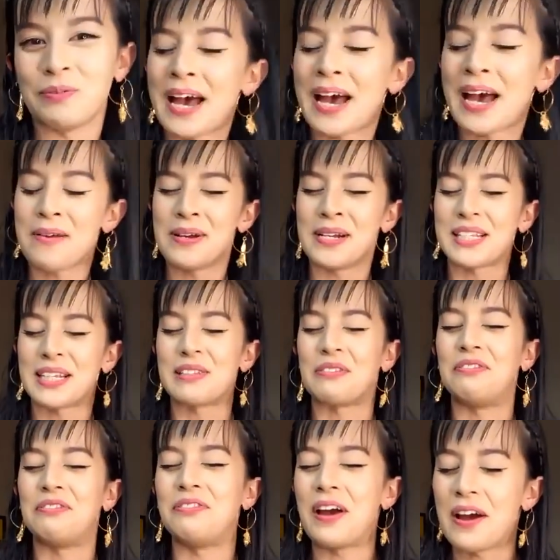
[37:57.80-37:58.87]
cannabis is
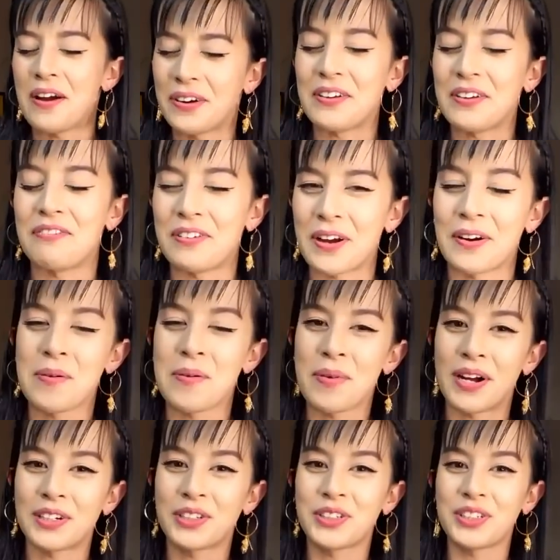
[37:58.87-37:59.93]
very, very
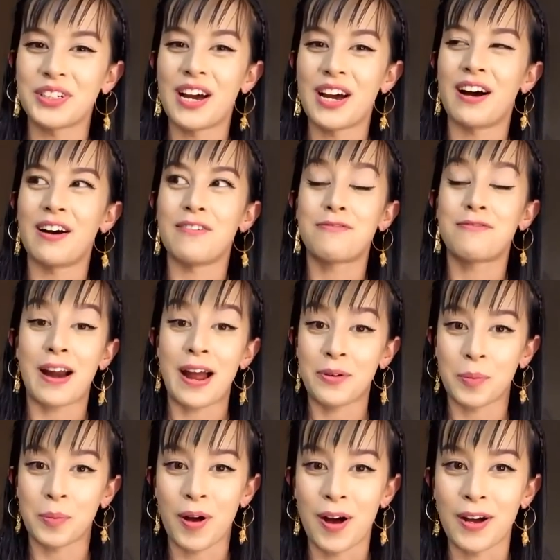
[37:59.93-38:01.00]
much uh, frowned
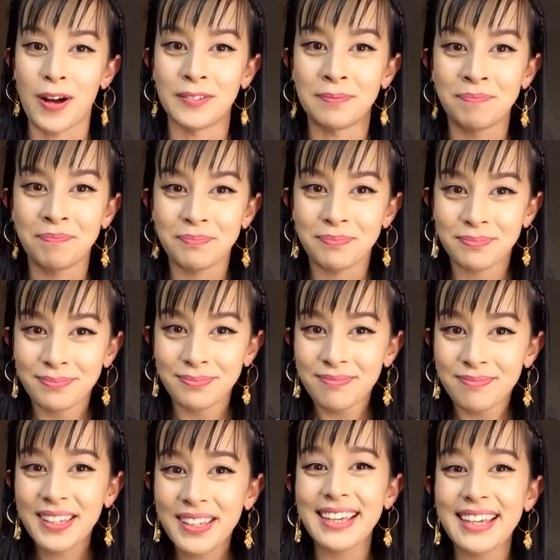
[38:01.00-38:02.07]
upon
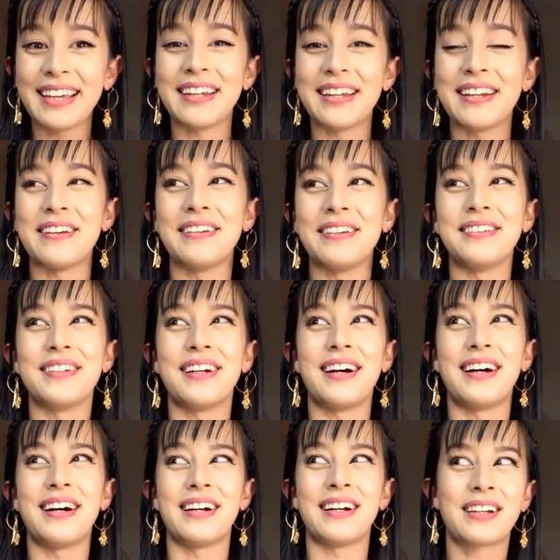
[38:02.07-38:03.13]
in
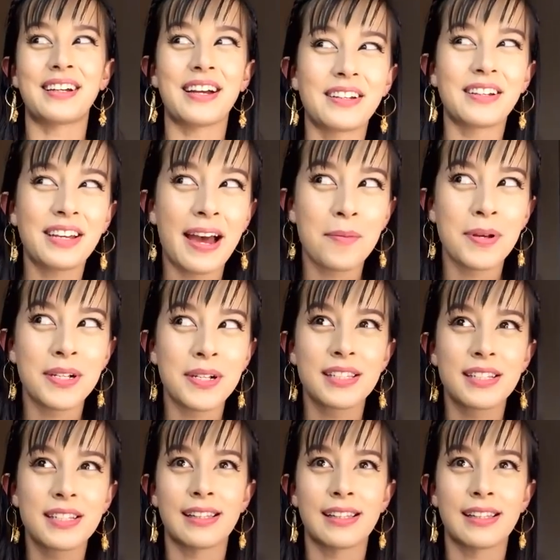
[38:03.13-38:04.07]
uh, cannabis is